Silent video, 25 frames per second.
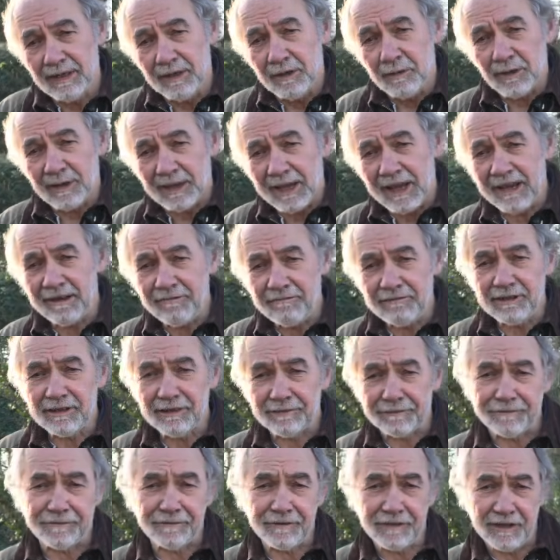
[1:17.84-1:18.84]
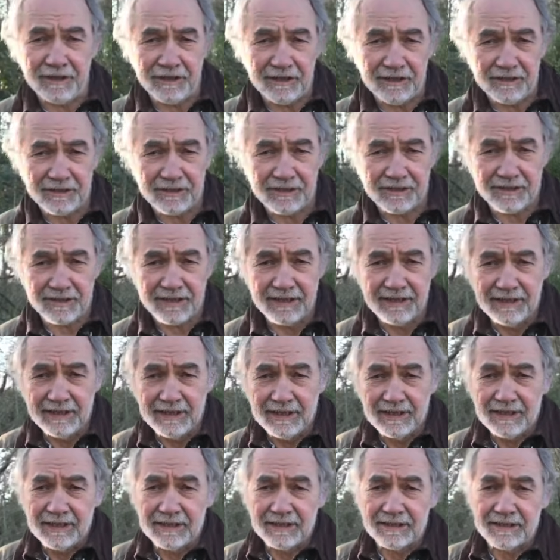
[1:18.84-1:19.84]
Well, Henry I
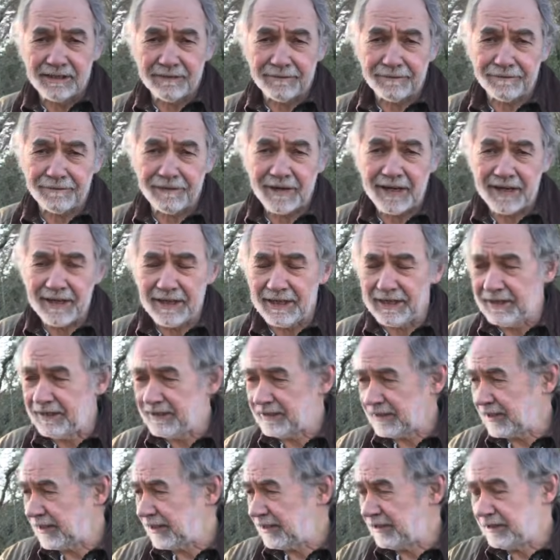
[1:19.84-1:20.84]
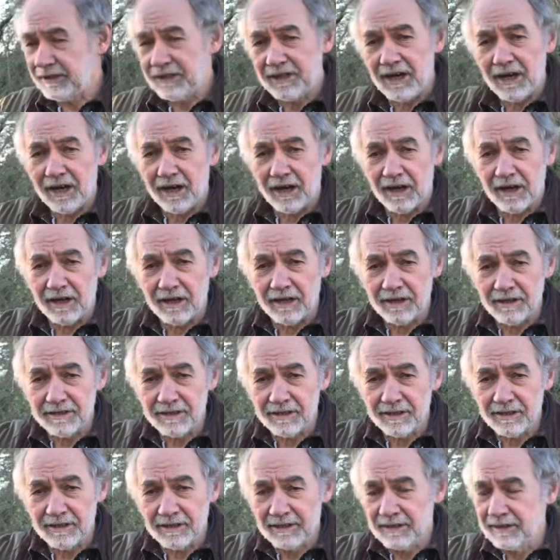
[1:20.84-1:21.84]
defined a
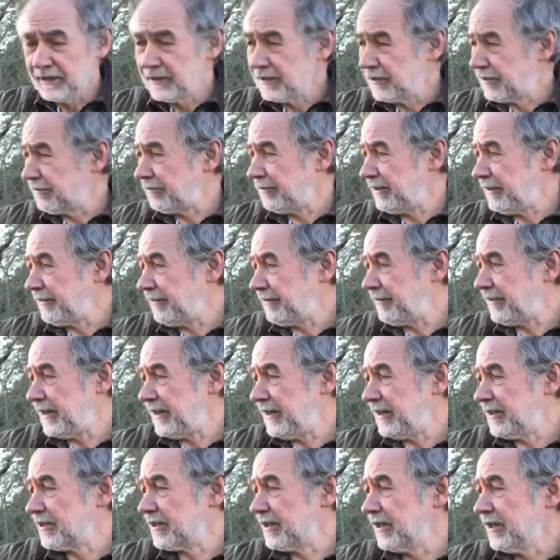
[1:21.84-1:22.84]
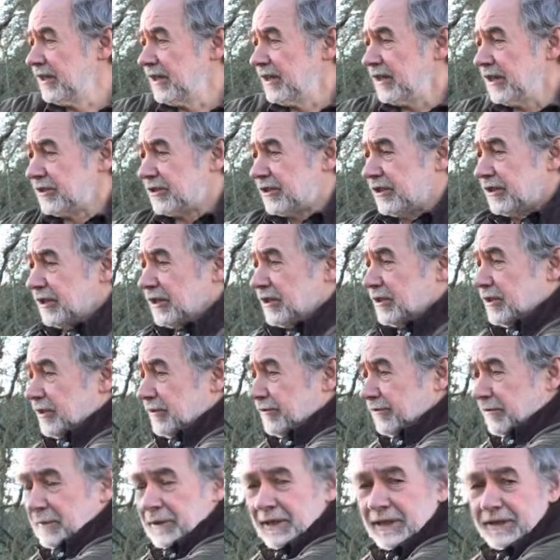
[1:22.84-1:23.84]
yard, 3 feet, as the
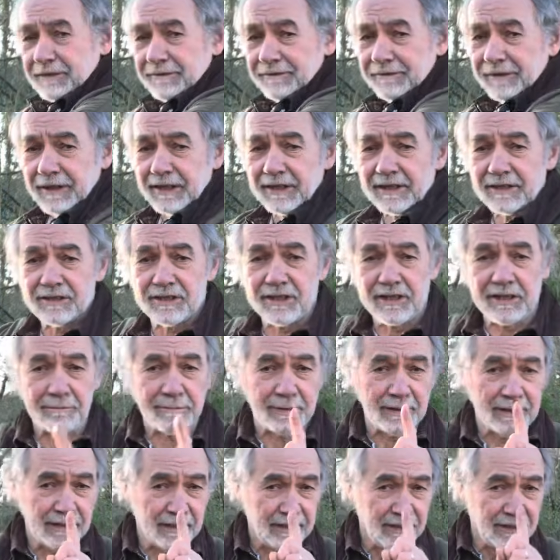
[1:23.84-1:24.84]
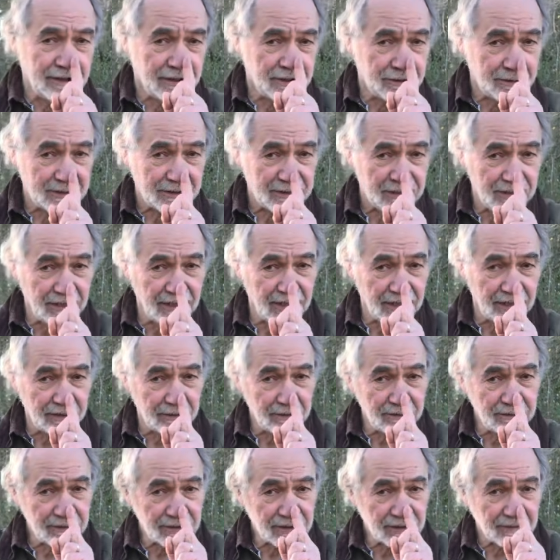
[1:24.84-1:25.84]
distance from his fingertip to his
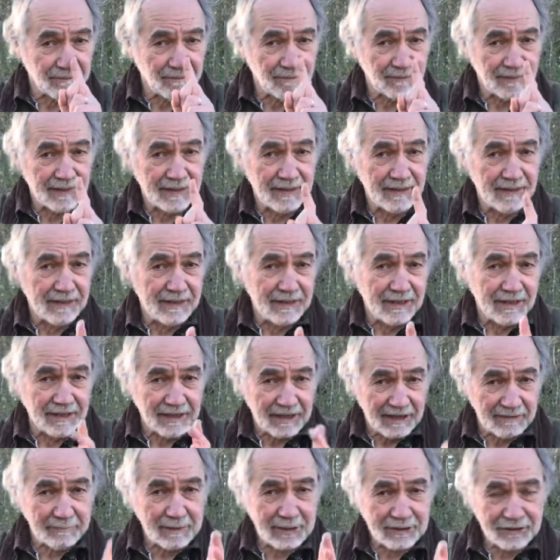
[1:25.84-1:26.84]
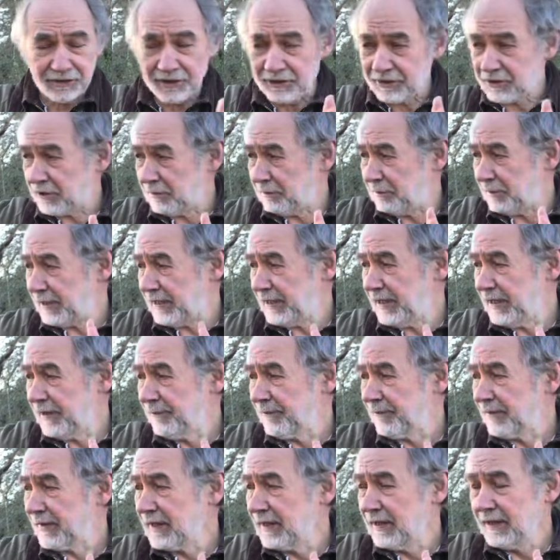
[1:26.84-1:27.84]
nose, and I measured it on me.
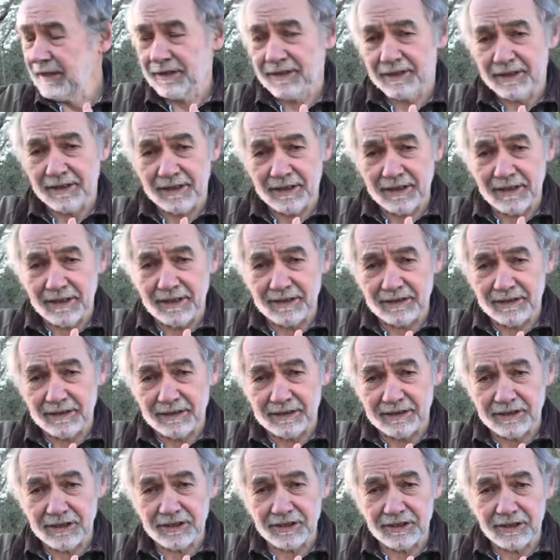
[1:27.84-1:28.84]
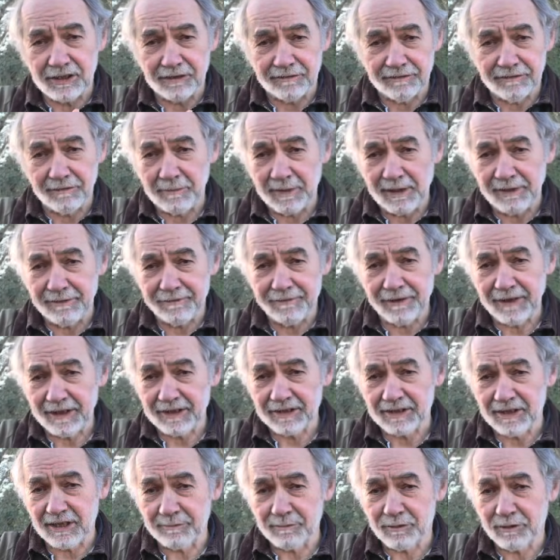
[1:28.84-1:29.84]
The distance from my
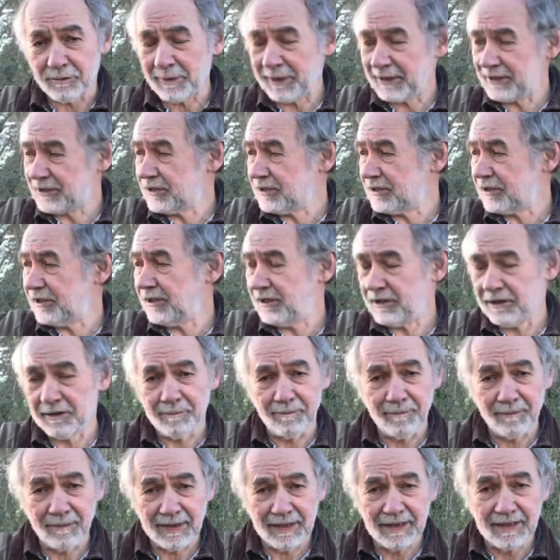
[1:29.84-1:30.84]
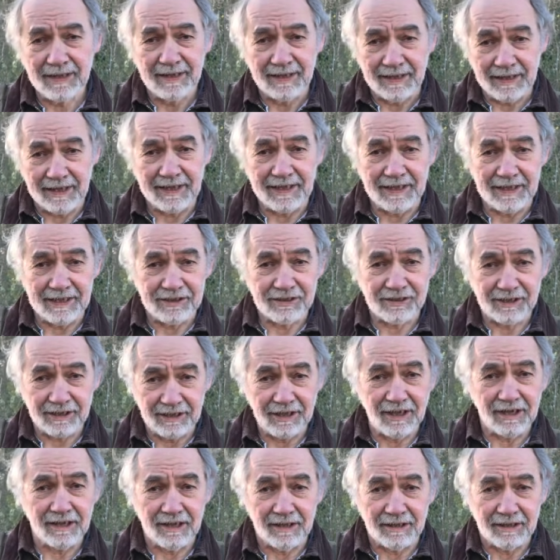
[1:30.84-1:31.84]
fingertip to my sternum is a
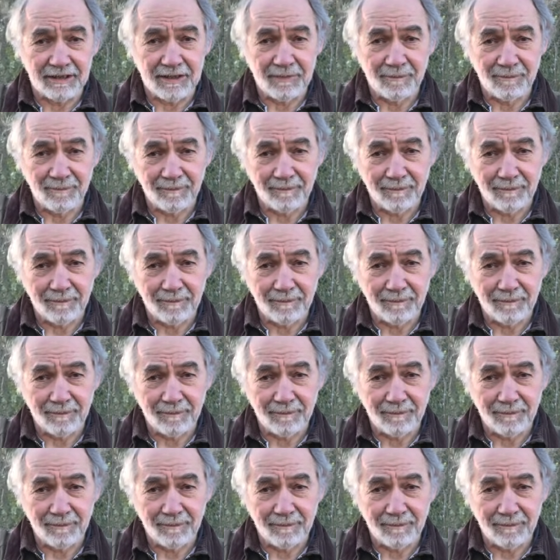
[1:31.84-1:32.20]
yard.